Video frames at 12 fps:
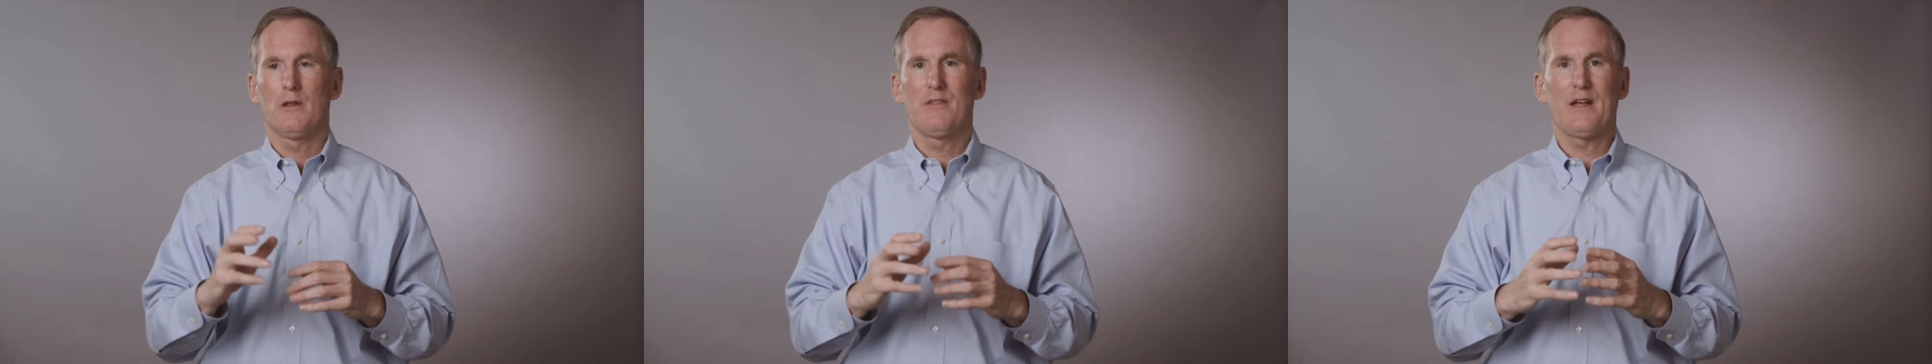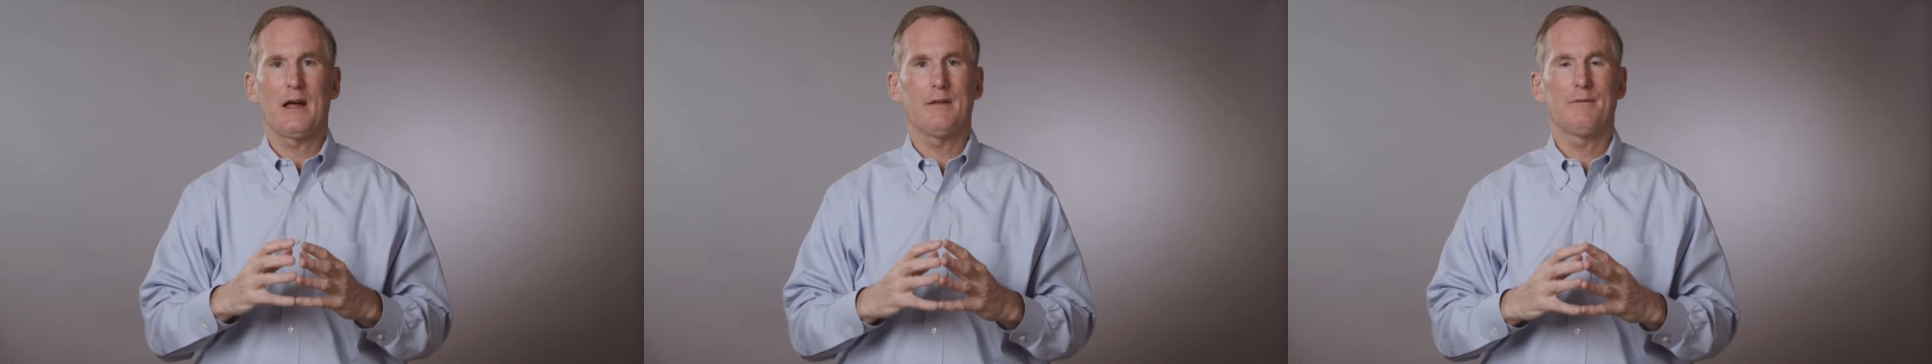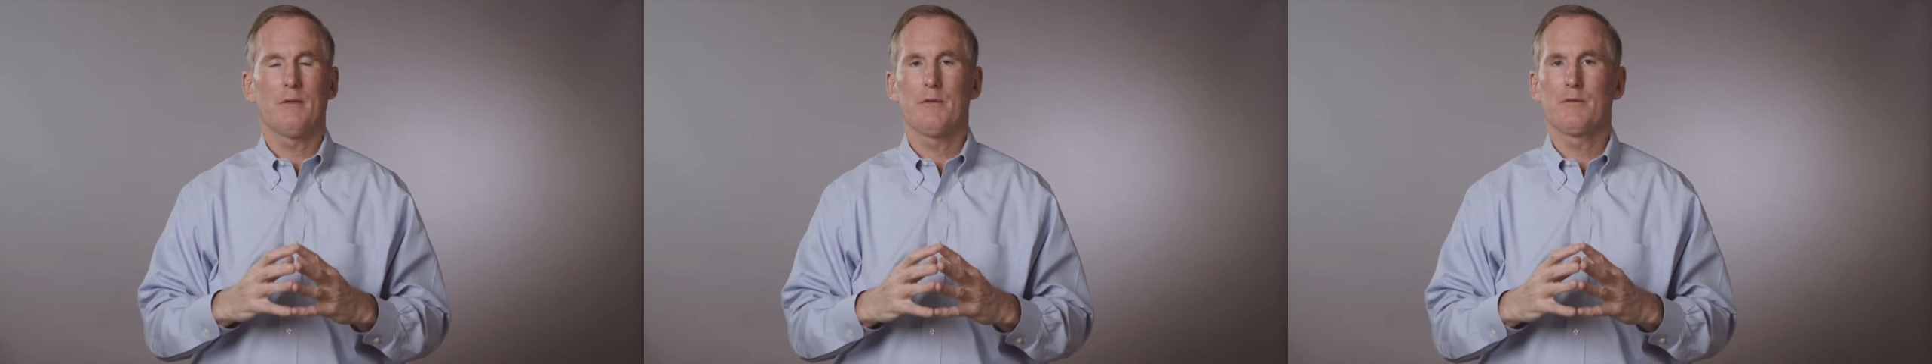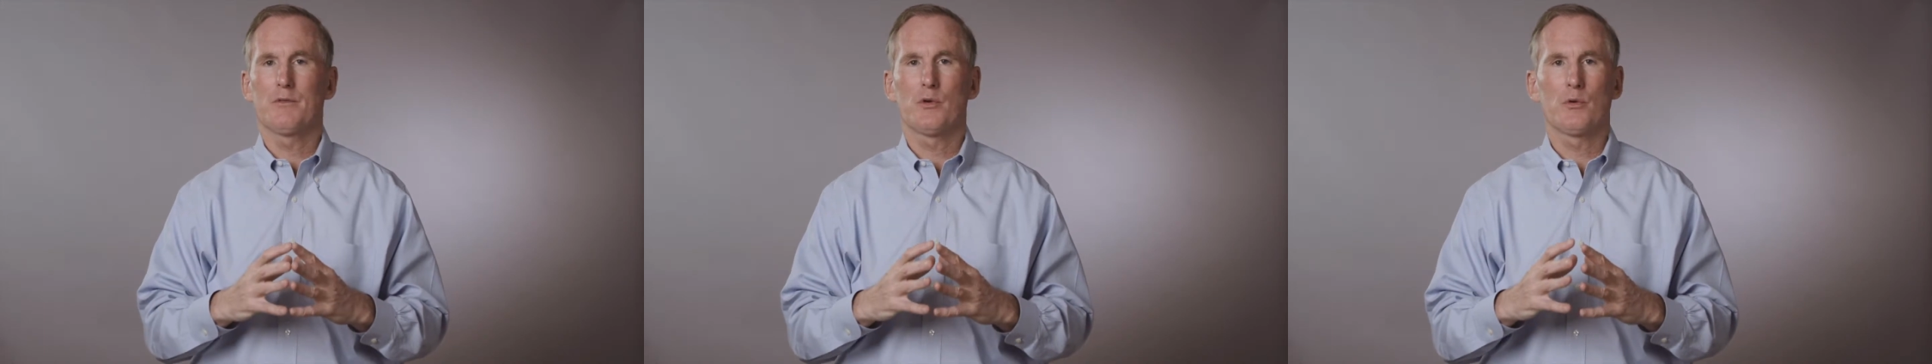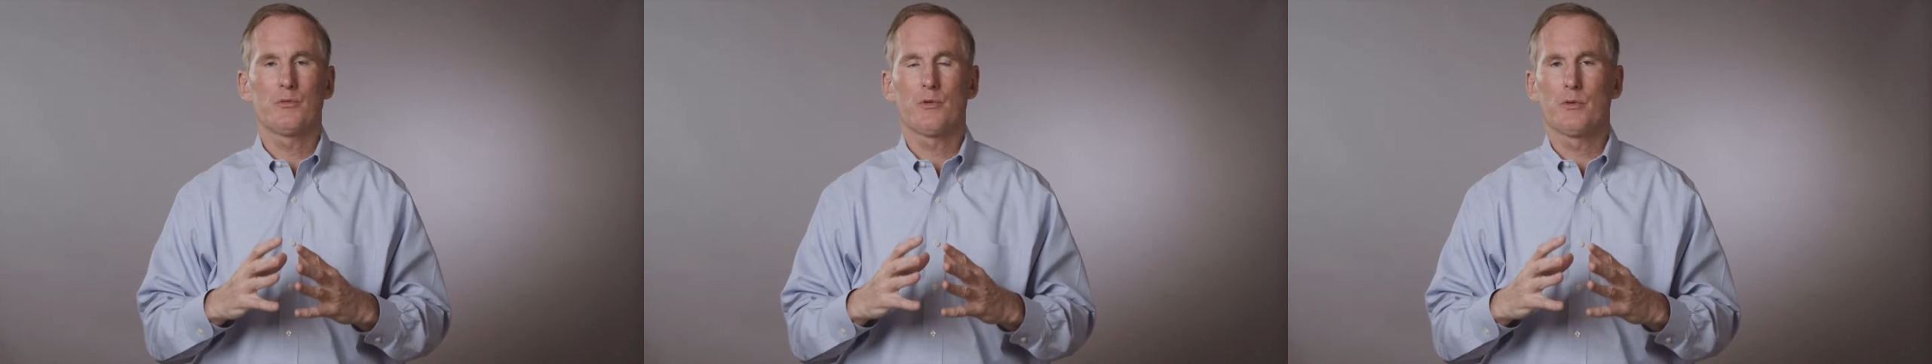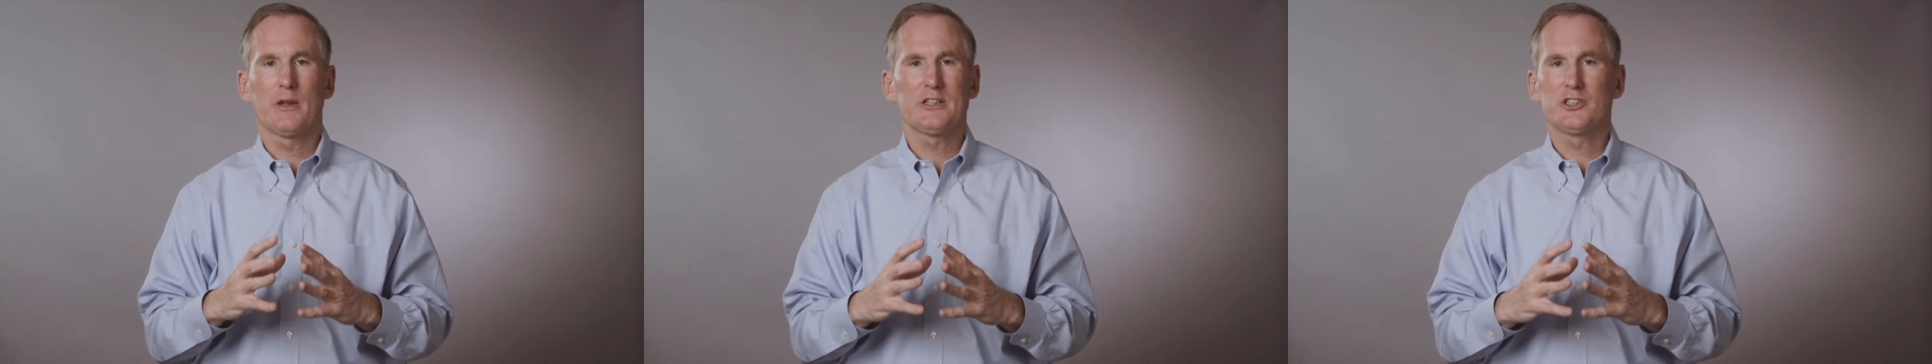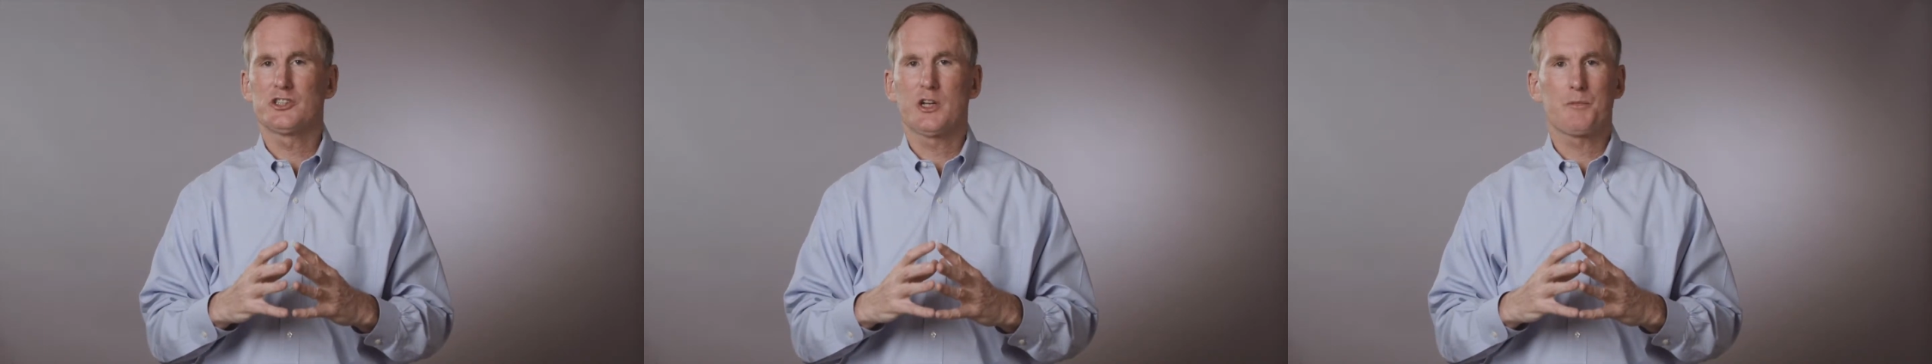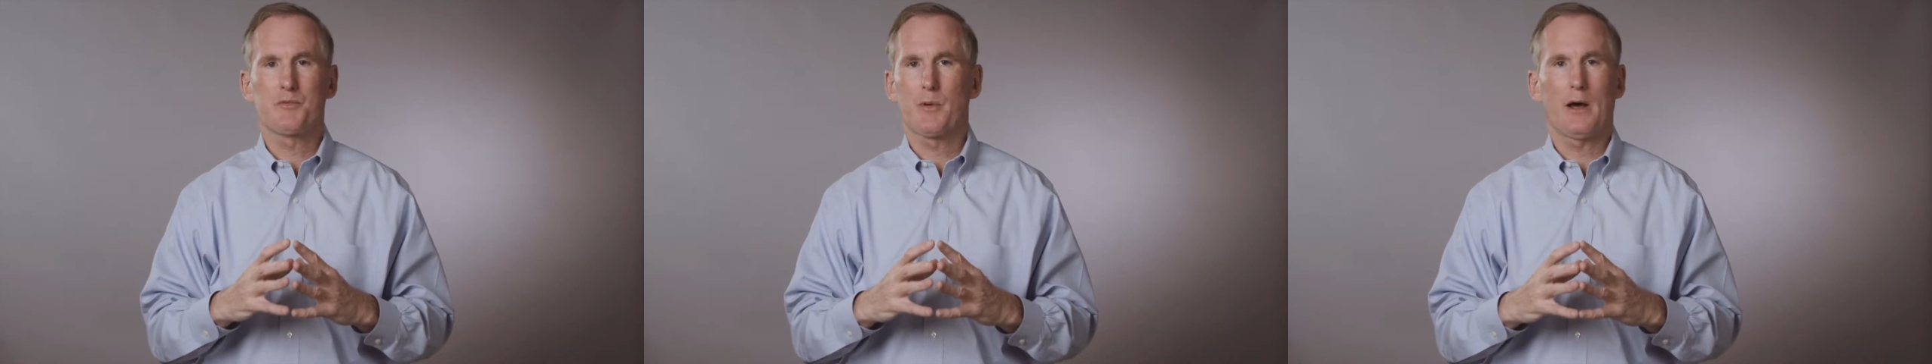then the
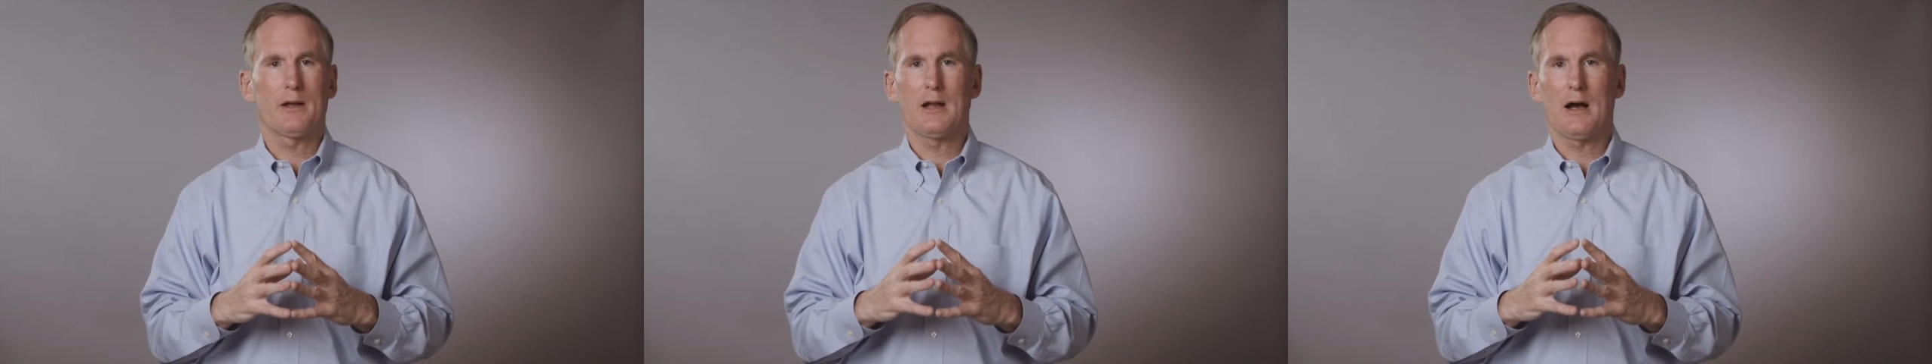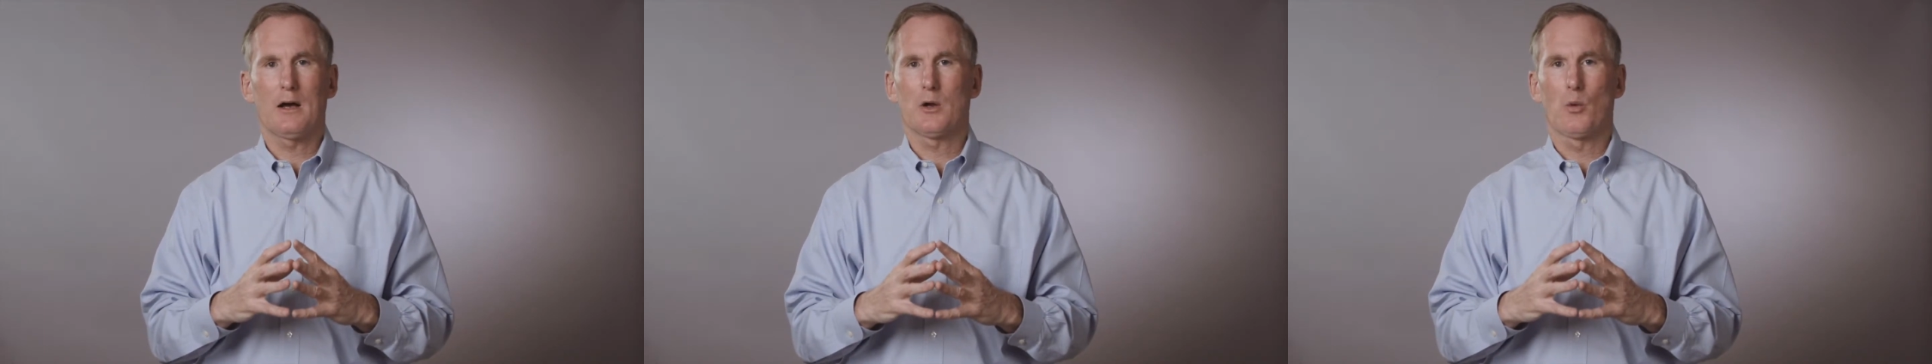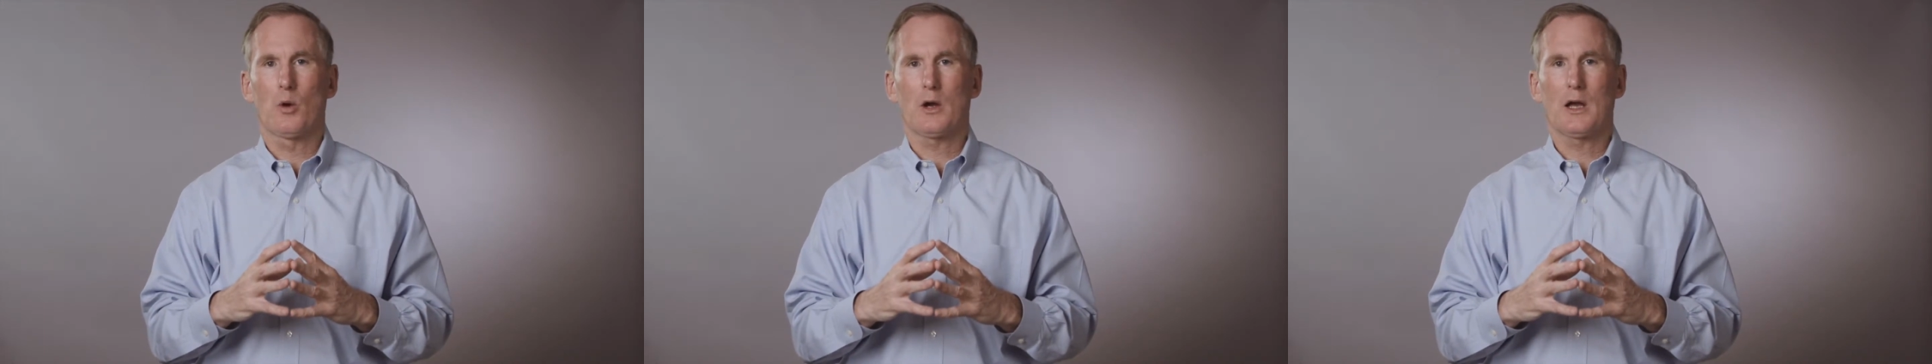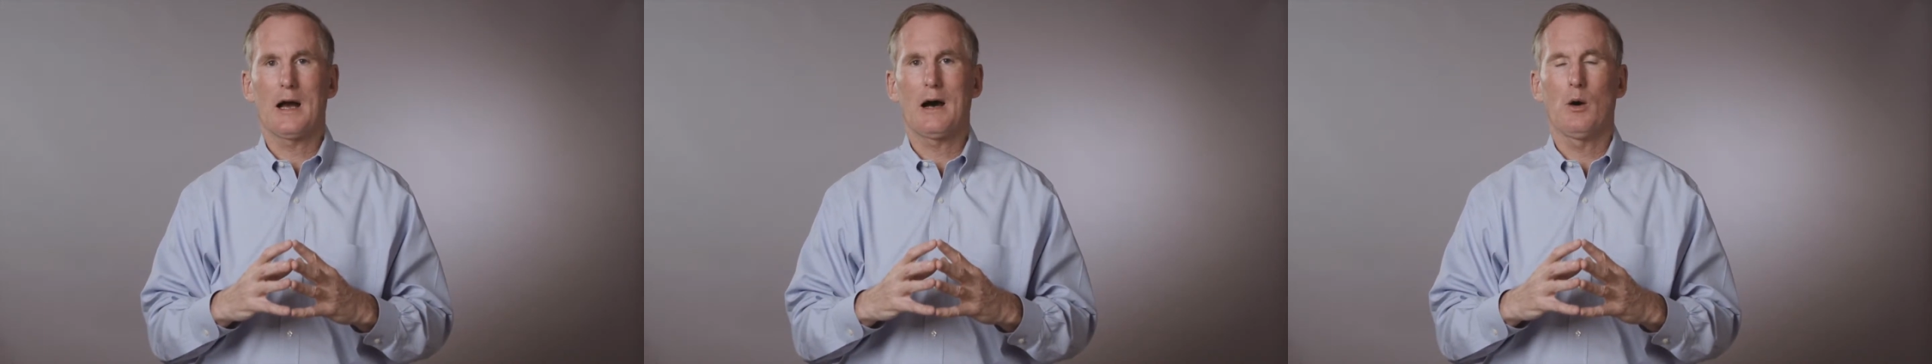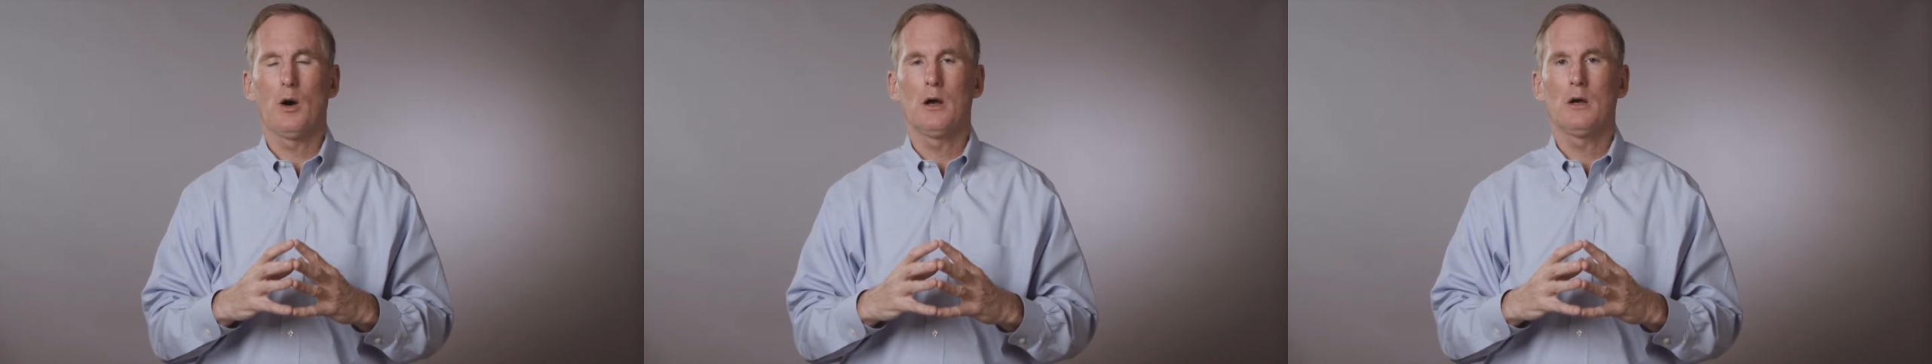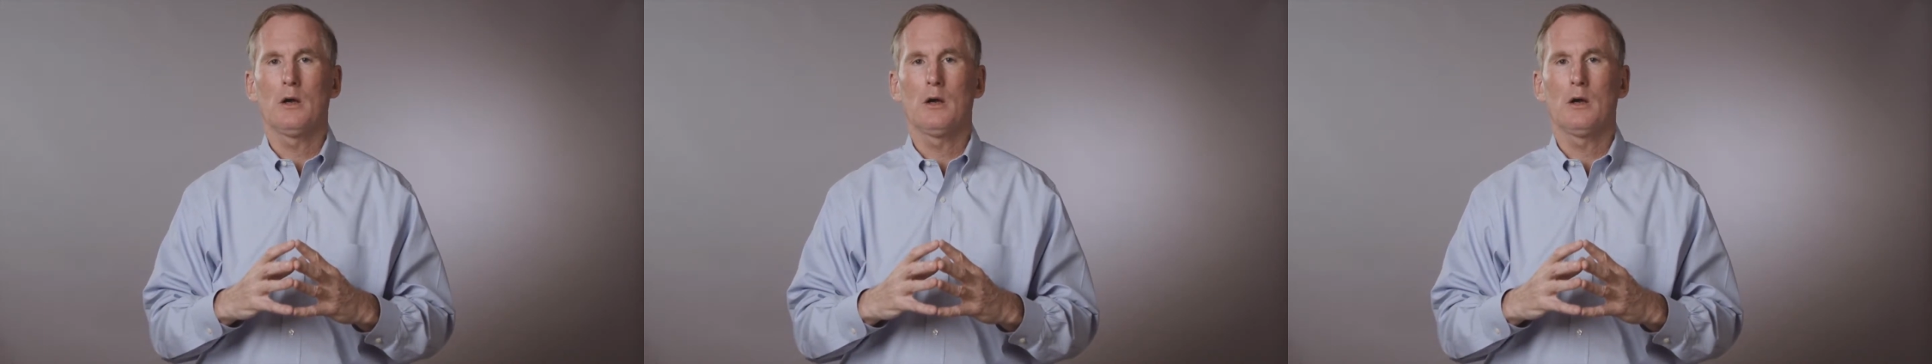relationship's probably not going to work out.